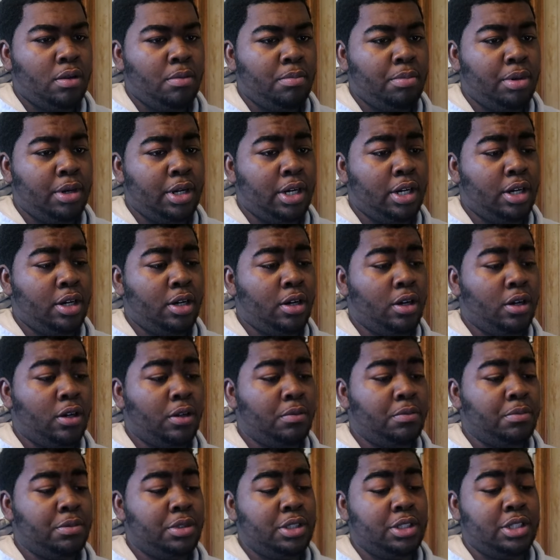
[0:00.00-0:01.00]
But
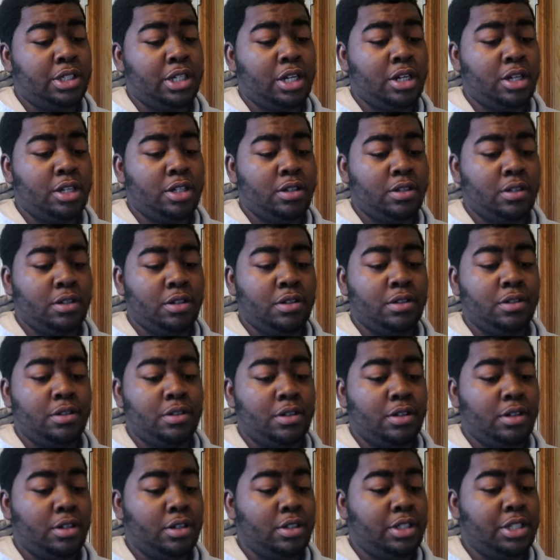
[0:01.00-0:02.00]
um, she said her
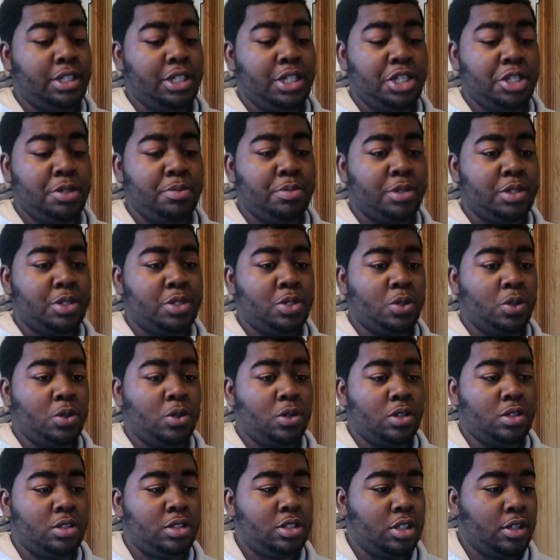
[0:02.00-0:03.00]
her titties been
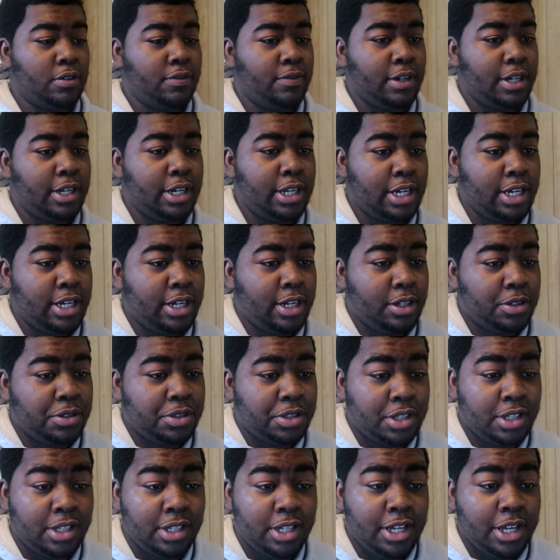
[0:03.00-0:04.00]
sore and stuff like that
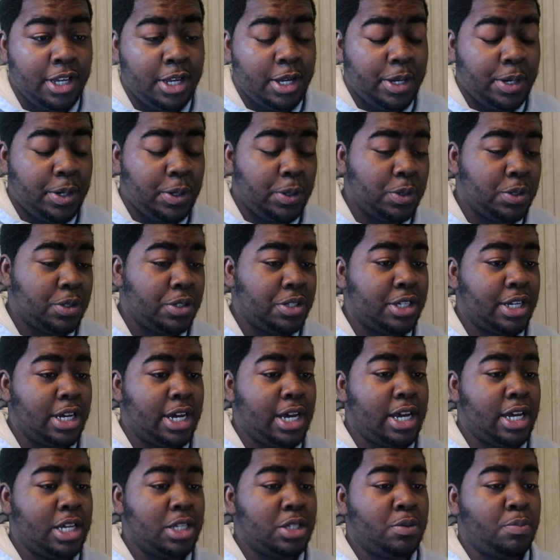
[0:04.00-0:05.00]
those are
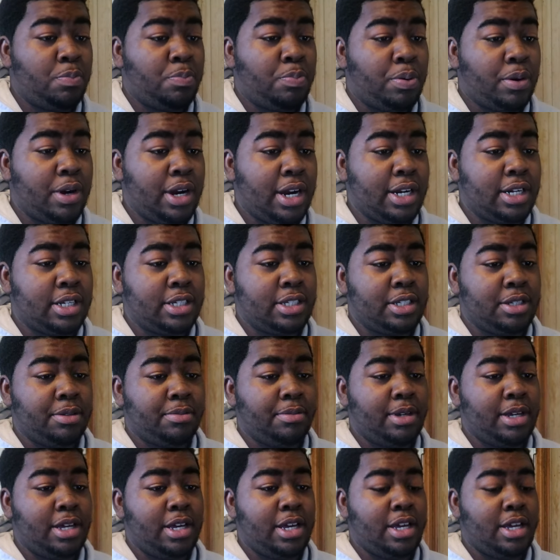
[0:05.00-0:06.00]
signs of pregnancy,
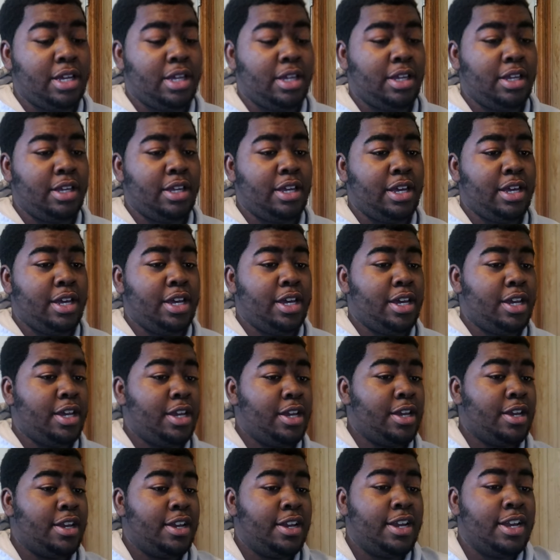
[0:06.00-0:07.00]
man.
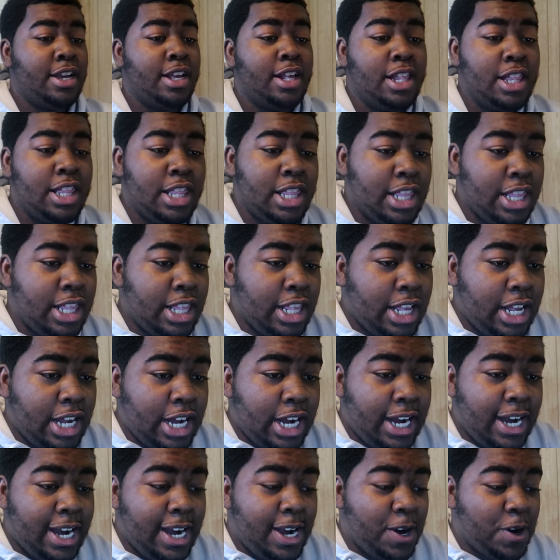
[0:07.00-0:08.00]
And
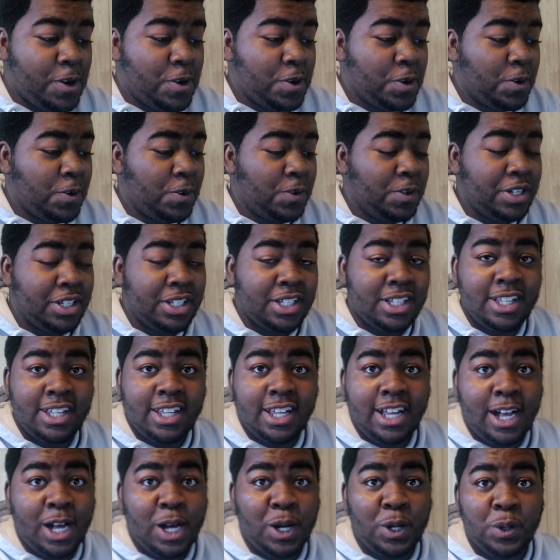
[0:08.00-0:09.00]
I don't know what to,
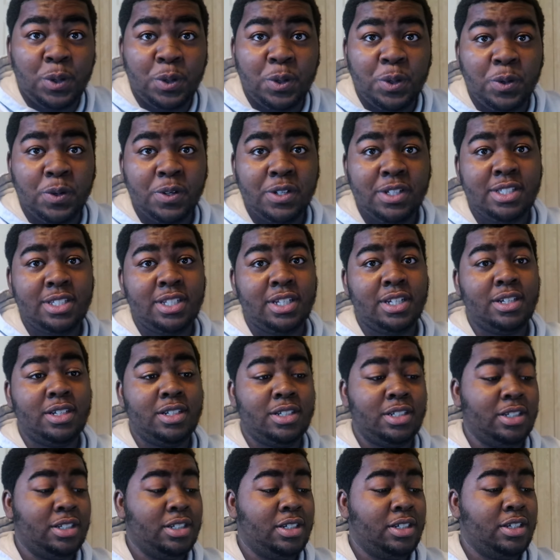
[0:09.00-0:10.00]
I don't know what to tell
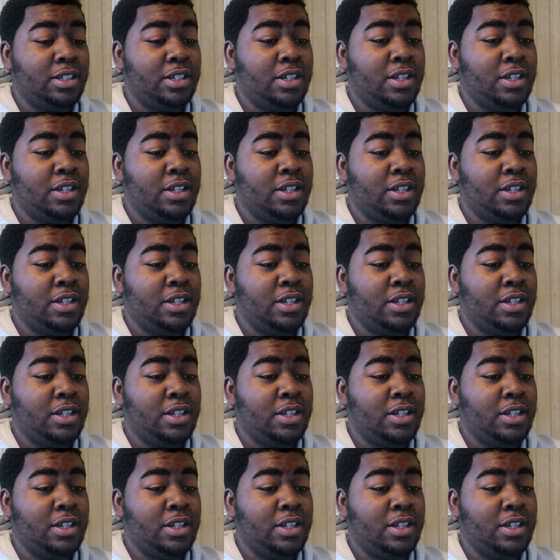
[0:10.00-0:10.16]
you.